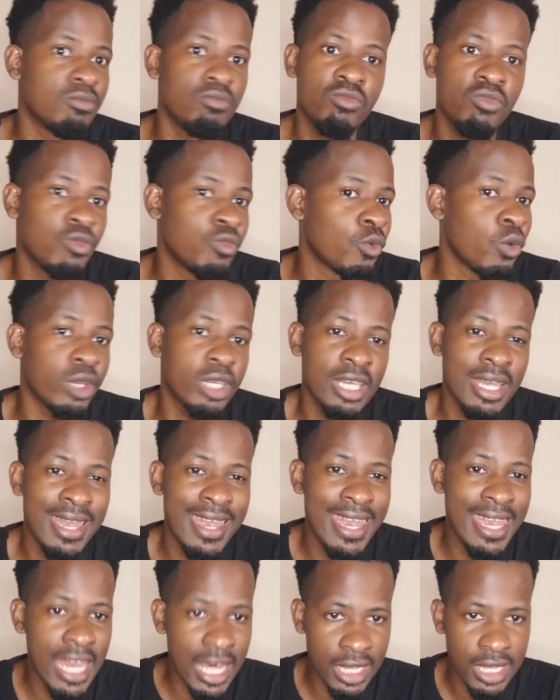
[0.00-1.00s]
You've got
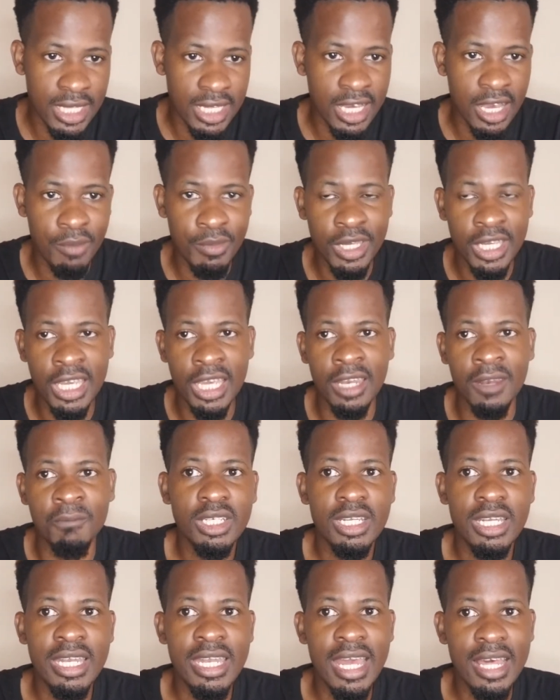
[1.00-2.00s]
nothing coming in,
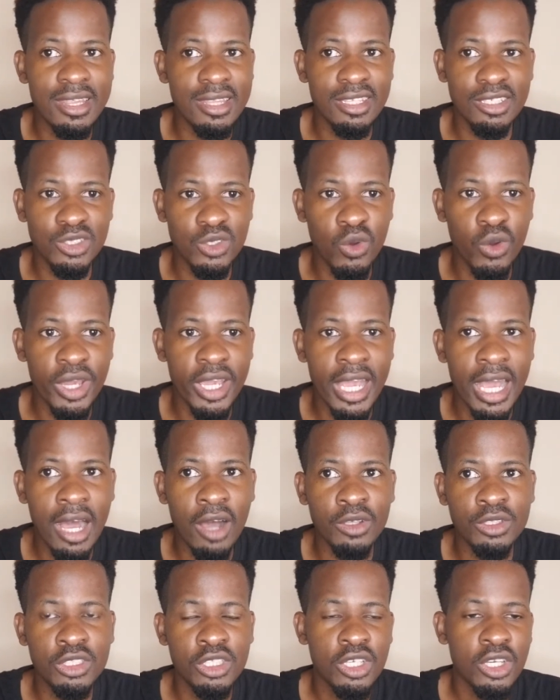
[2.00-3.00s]
nothing's going
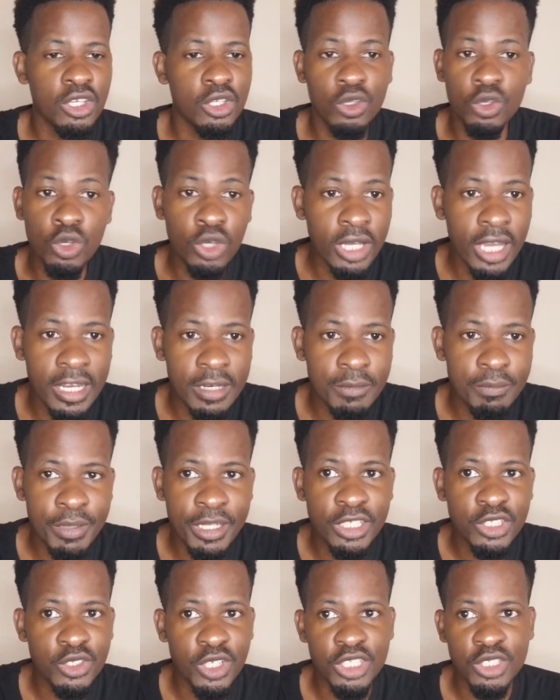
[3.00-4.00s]
out. You look at
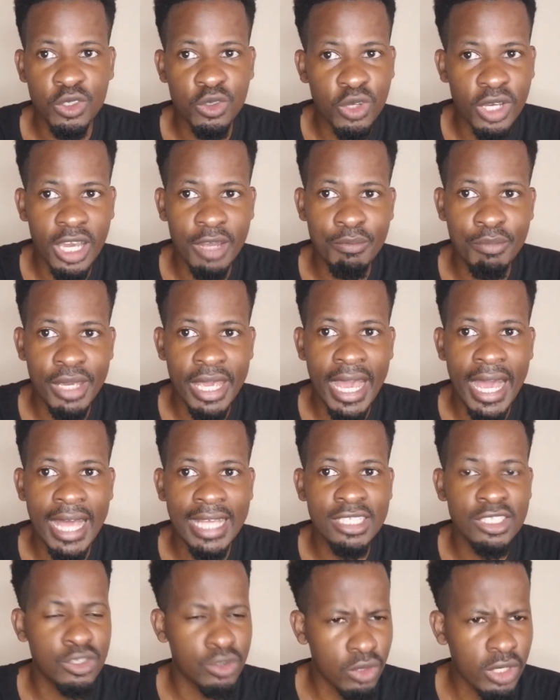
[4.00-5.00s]
Pinterest, you look at
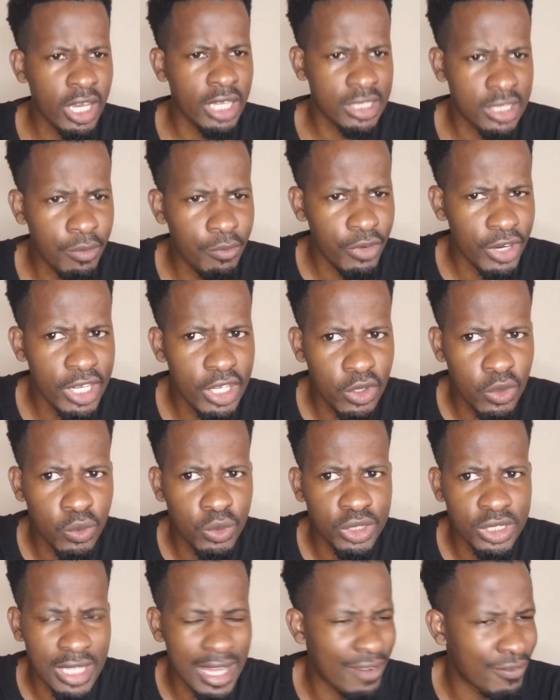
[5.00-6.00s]
Behance, you look at some really cool
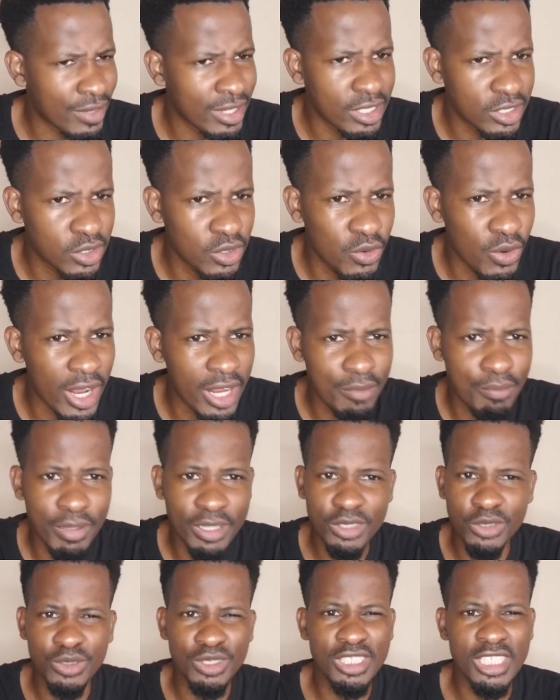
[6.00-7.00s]
stuff, and it's great,
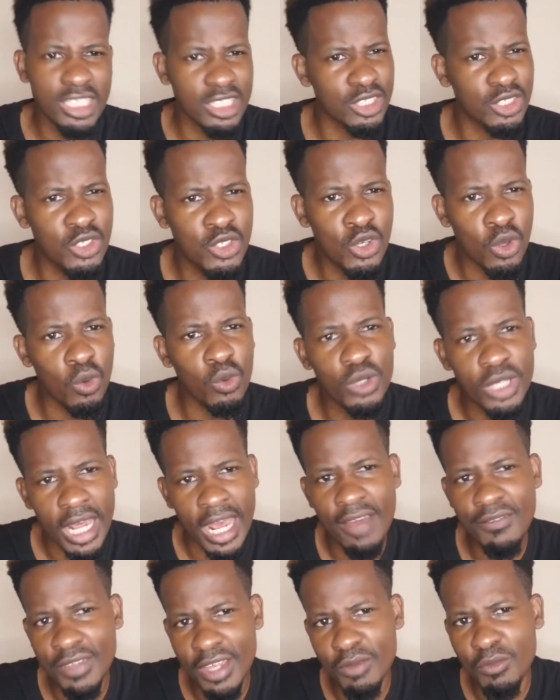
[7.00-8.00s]
but you just don't
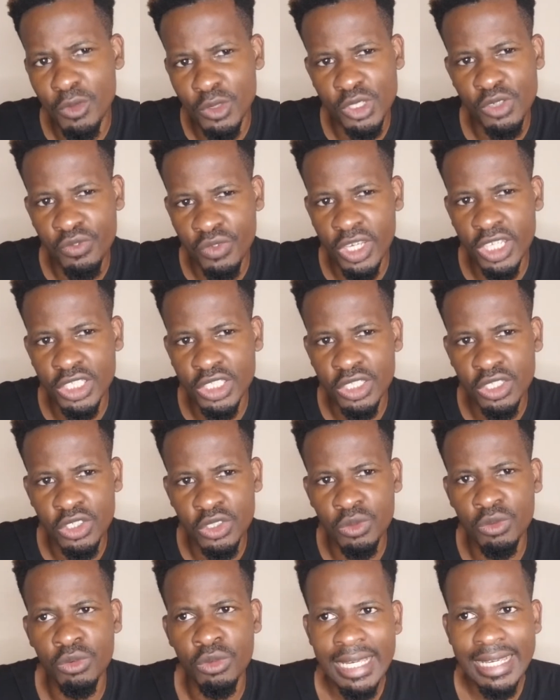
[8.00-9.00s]
have that motivation
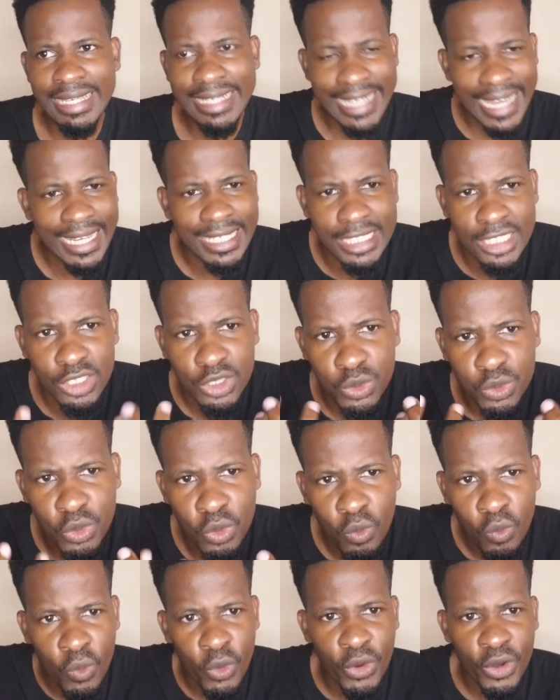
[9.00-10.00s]
to get into
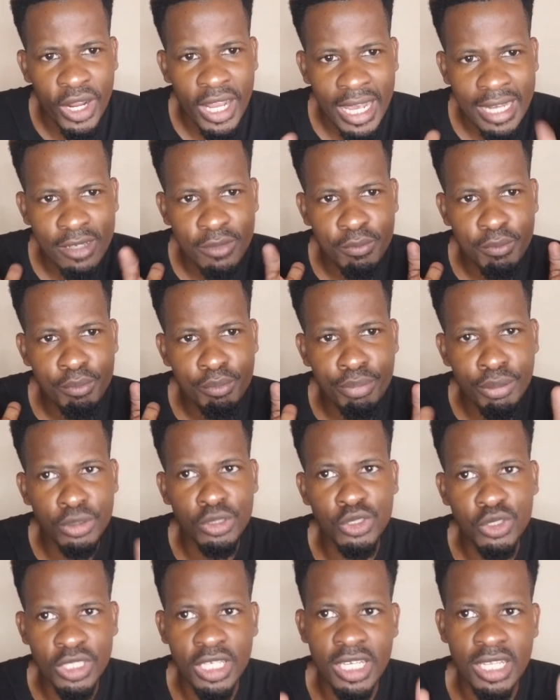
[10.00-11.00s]
the work and
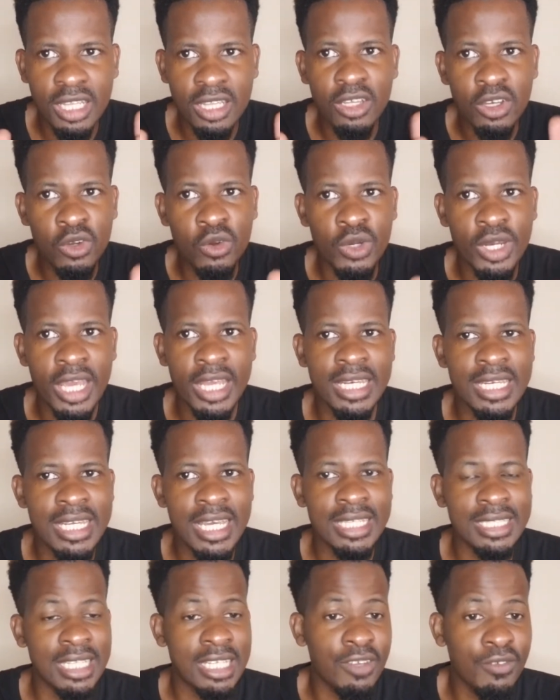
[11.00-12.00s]
put together the good
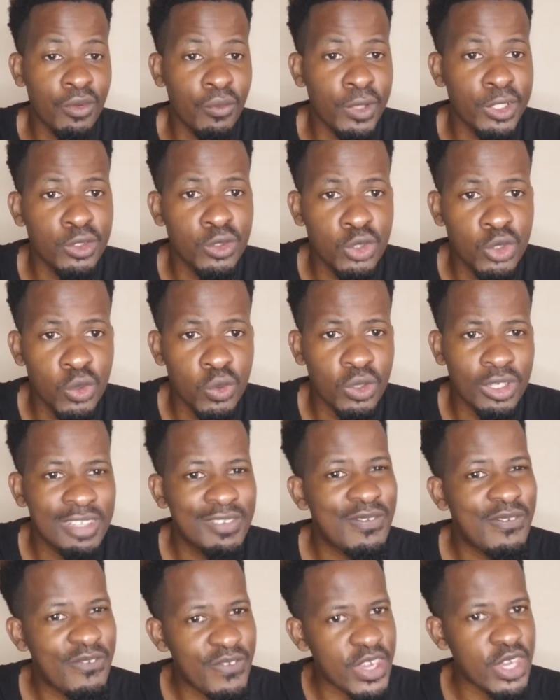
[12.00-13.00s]
ideas. And even when you do, it
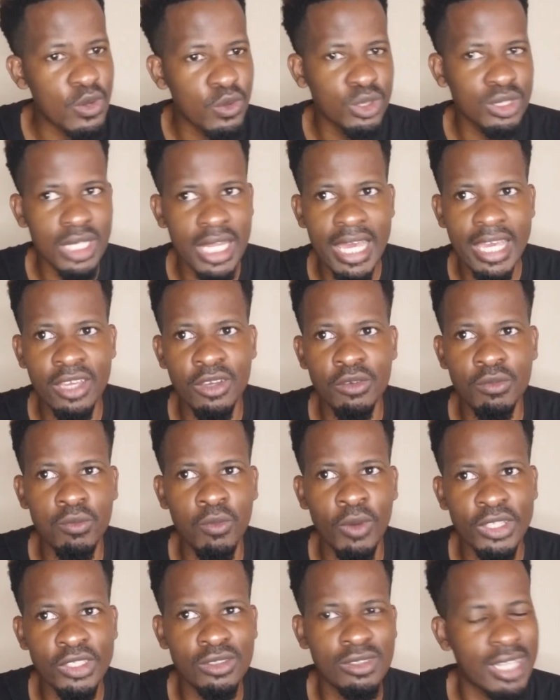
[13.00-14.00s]
feels like
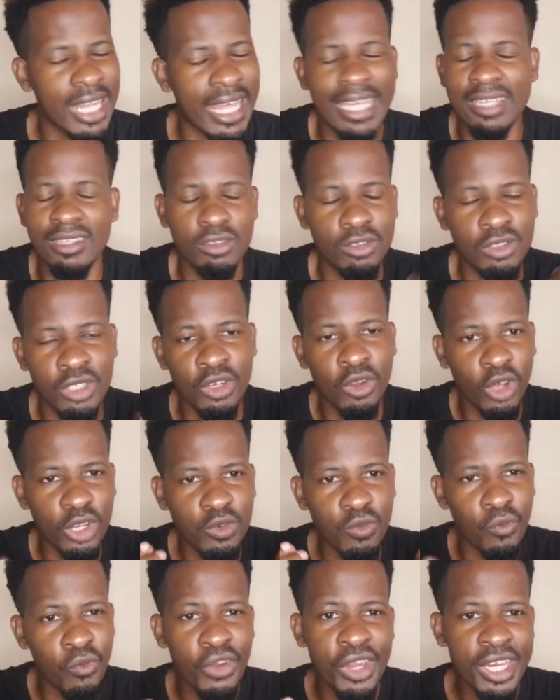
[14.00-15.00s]
you're
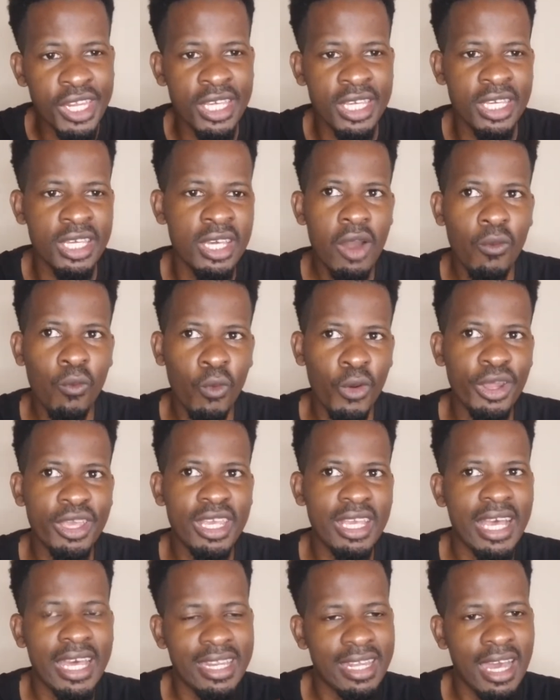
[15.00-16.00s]
not really
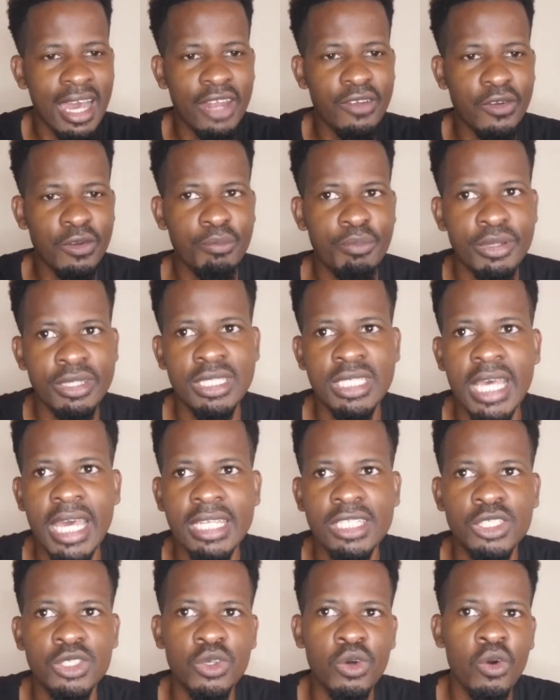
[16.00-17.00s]
working at
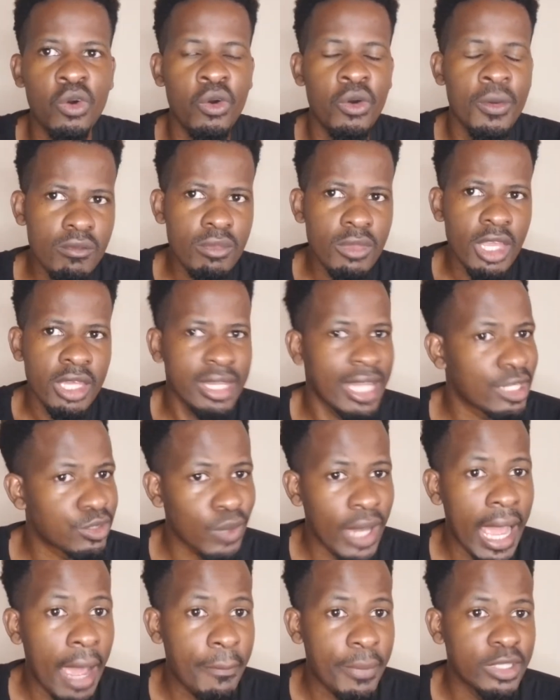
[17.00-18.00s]
100%. So that's
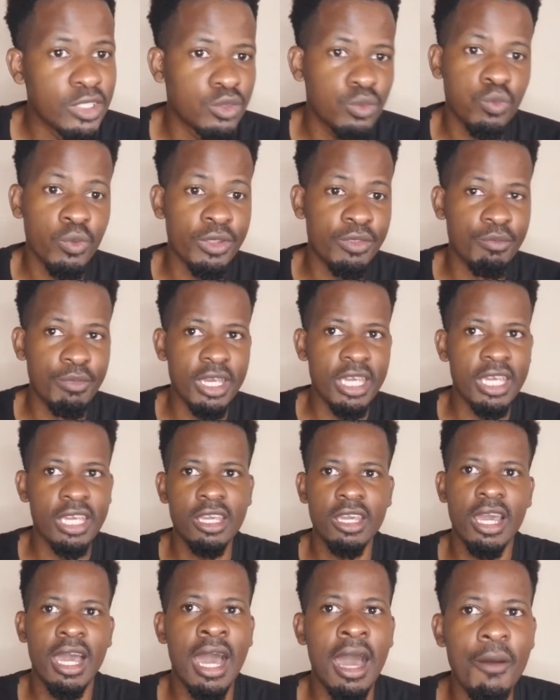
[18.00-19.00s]
what happens with me.
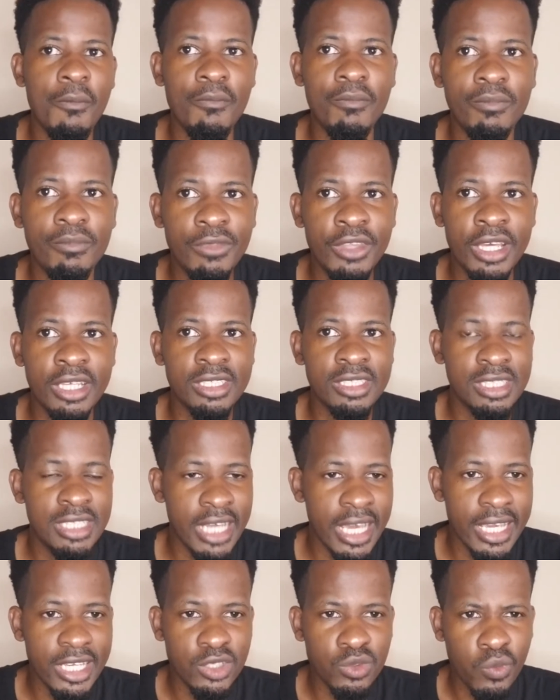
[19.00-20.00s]
There's
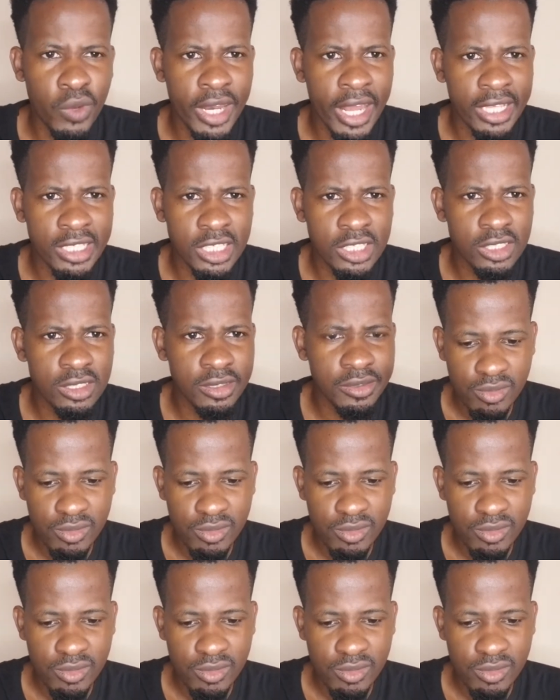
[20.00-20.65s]
days when I just